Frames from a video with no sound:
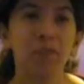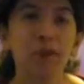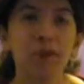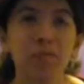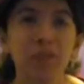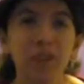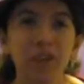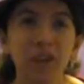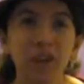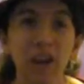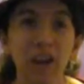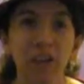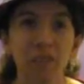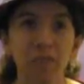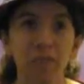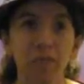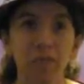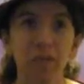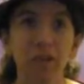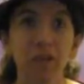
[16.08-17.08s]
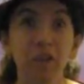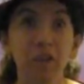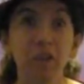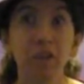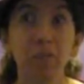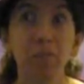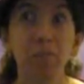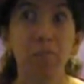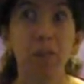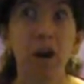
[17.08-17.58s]
pretty much everybody
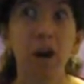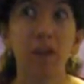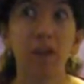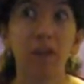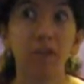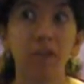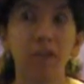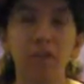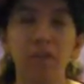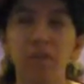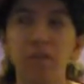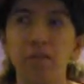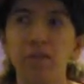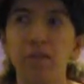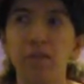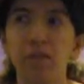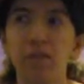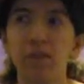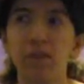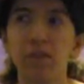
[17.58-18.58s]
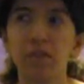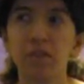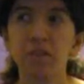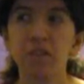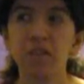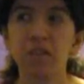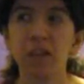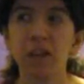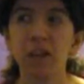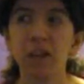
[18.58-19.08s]
in the Potter
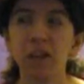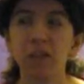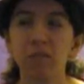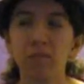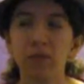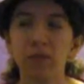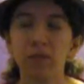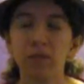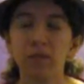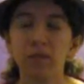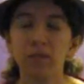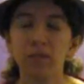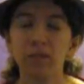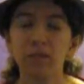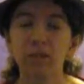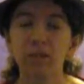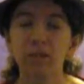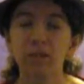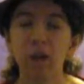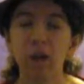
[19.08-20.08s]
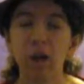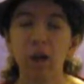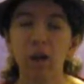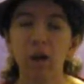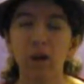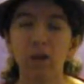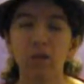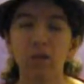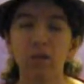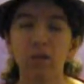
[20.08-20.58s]
universe, I went and
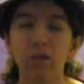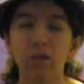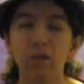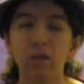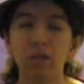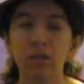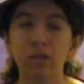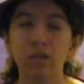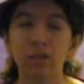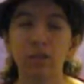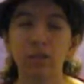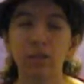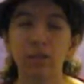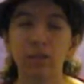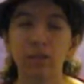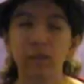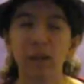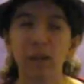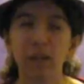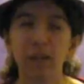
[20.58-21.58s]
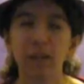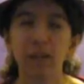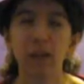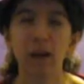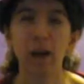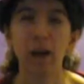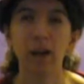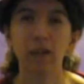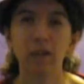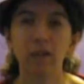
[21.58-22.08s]
saw Deathly
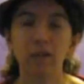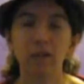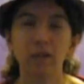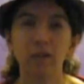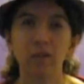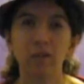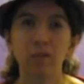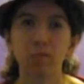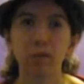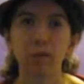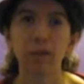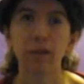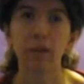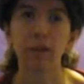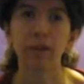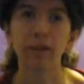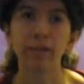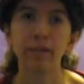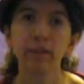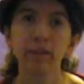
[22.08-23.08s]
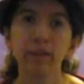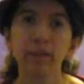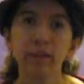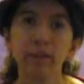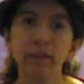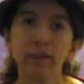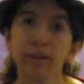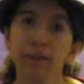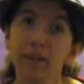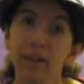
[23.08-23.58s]
Hallows this weekend.
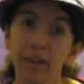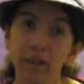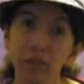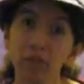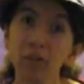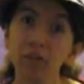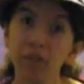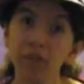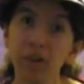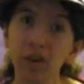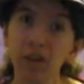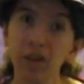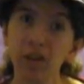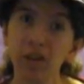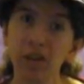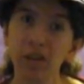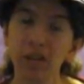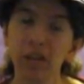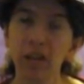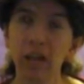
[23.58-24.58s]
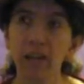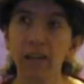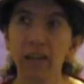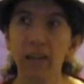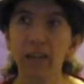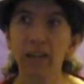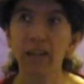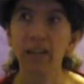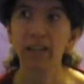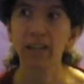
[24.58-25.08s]
It was very good. I
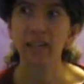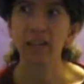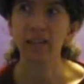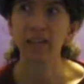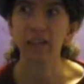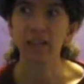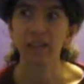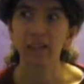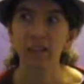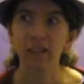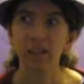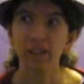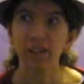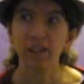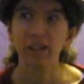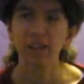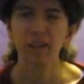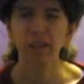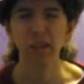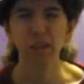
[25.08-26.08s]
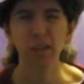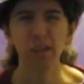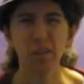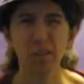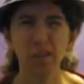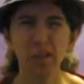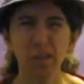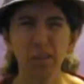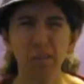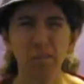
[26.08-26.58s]
liked it.
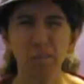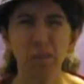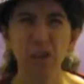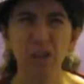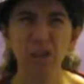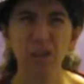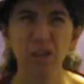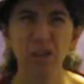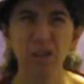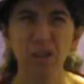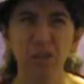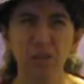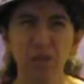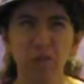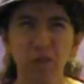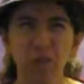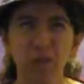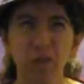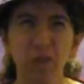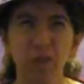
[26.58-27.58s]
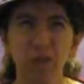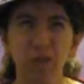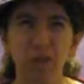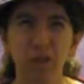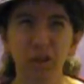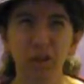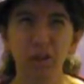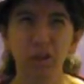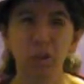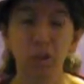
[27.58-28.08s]
It's best they do what they
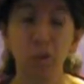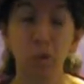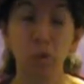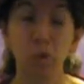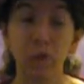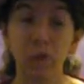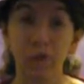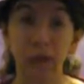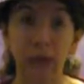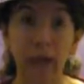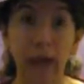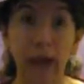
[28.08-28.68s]
could do with what they